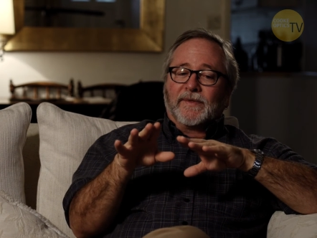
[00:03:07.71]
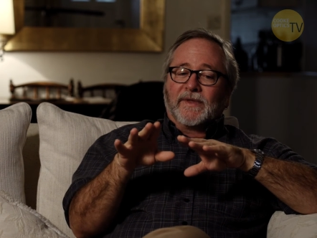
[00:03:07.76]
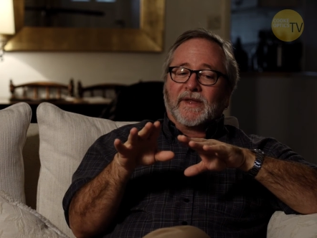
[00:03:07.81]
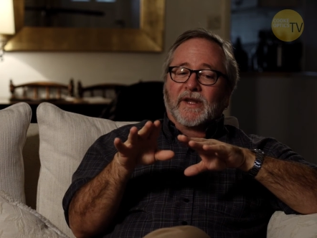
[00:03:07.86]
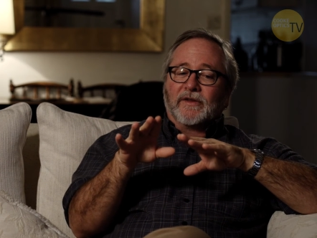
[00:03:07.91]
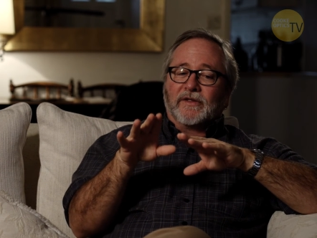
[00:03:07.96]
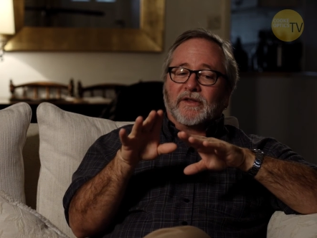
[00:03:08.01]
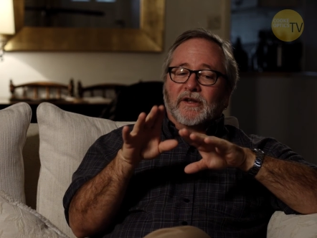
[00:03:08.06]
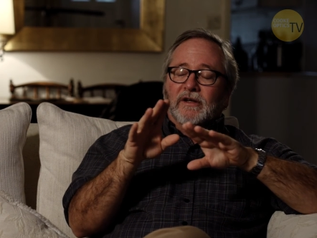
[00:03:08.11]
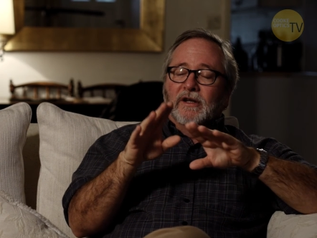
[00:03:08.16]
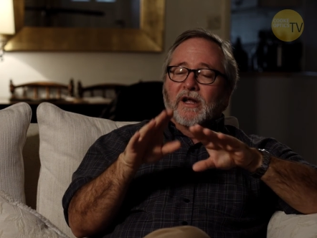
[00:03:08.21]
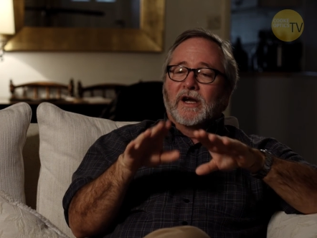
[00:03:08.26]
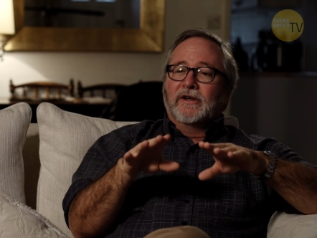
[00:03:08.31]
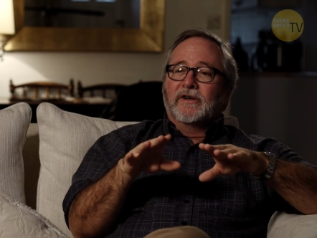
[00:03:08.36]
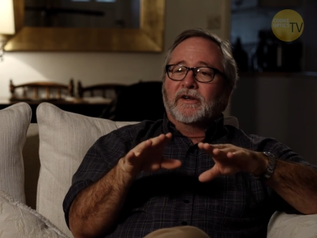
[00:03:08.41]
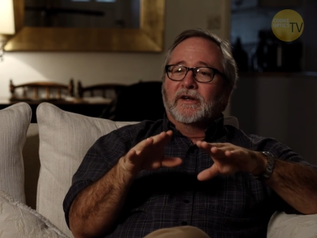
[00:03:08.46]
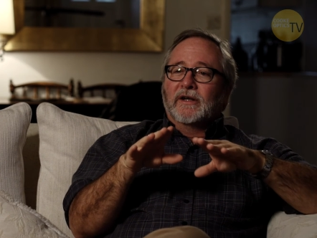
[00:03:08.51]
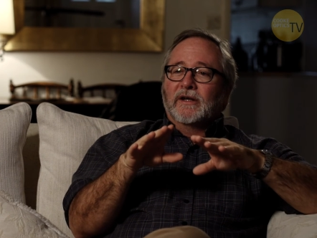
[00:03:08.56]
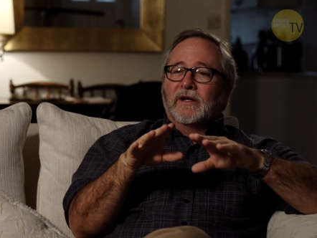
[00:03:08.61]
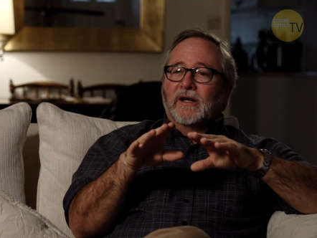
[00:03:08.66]
that the
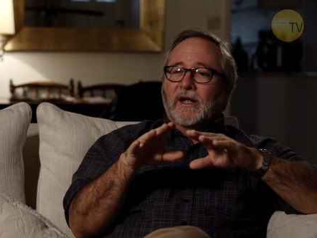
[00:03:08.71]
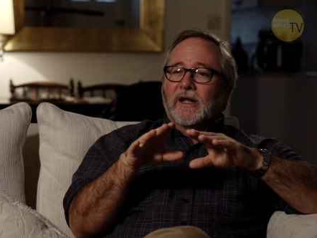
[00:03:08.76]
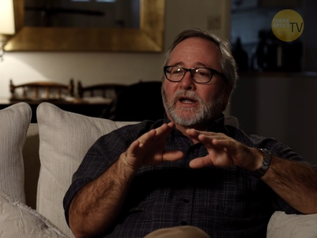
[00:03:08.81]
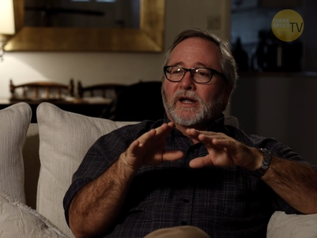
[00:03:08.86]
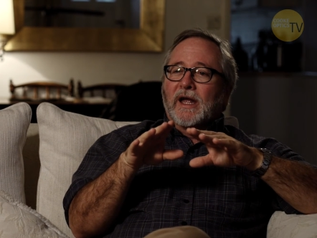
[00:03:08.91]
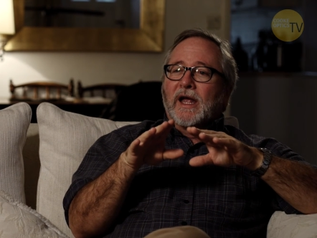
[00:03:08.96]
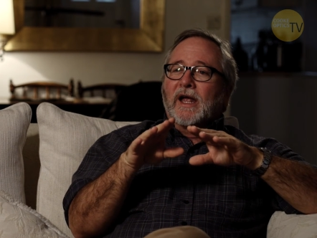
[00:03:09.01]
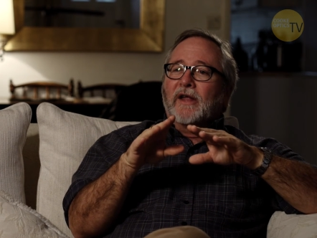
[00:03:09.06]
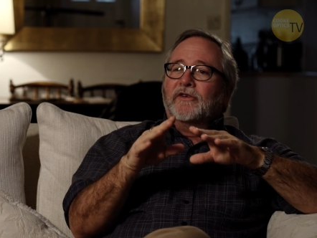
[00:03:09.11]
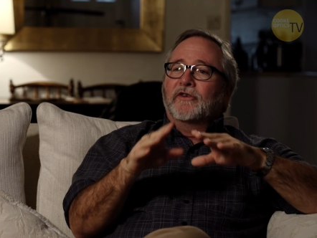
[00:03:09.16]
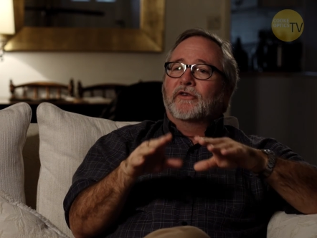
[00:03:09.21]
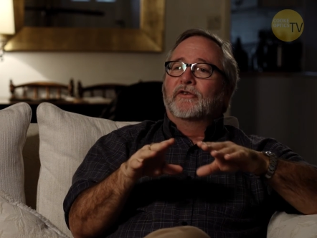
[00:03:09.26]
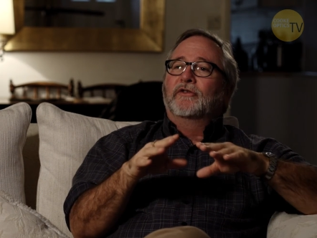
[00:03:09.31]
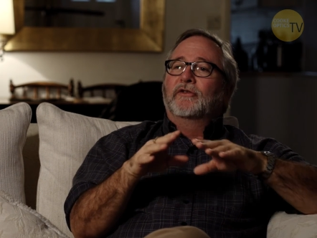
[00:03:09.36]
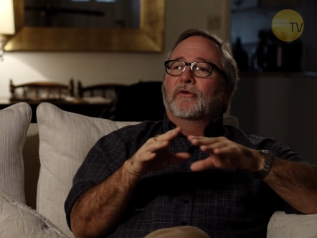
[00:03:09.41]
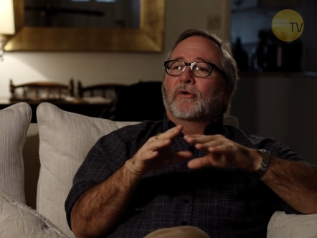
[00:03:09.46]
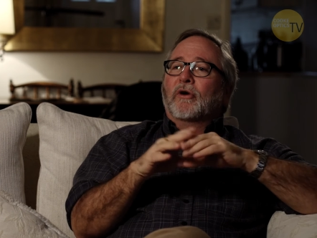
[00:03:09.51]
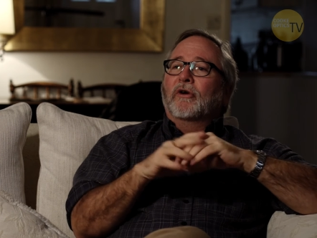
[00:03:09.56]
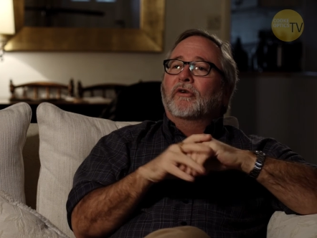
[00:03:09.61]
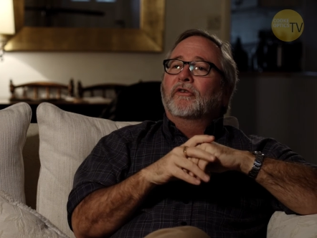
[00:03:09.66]
lighting has a
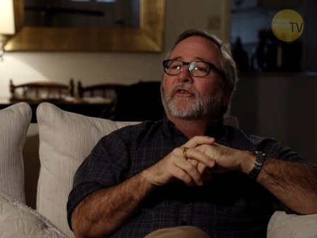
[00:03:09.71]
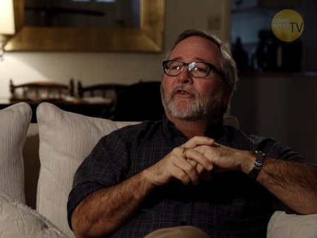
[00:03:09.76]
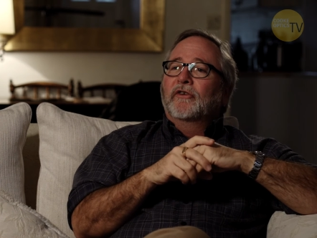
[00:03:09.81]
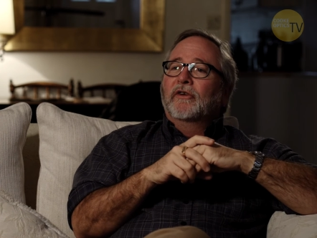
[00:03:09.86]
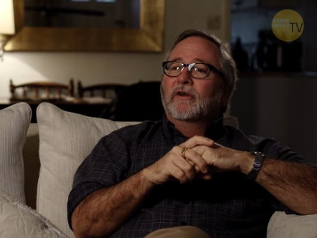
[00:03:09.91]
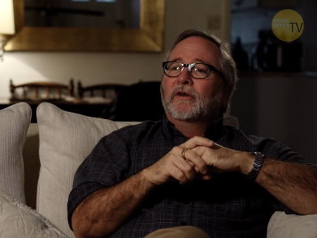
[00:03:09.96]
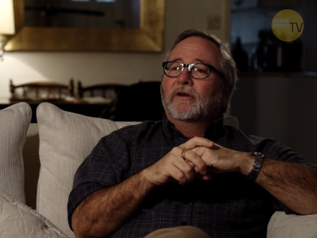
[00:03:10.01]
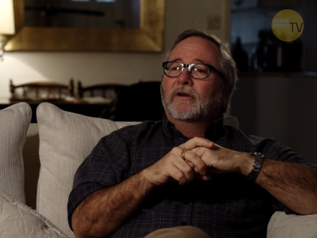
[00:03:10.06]
source,